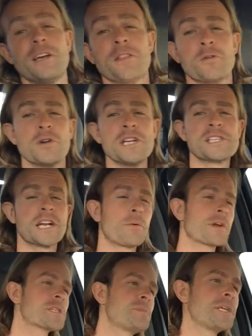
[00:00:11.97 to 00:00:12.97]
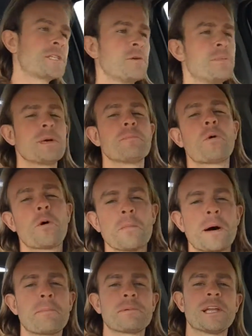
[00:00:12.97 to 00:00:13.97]
And the reason I want to speak to you a bit more
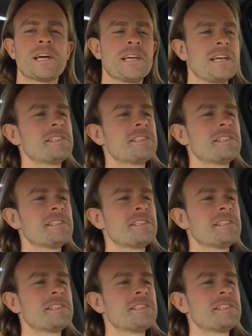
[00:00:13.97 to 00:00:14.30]
about play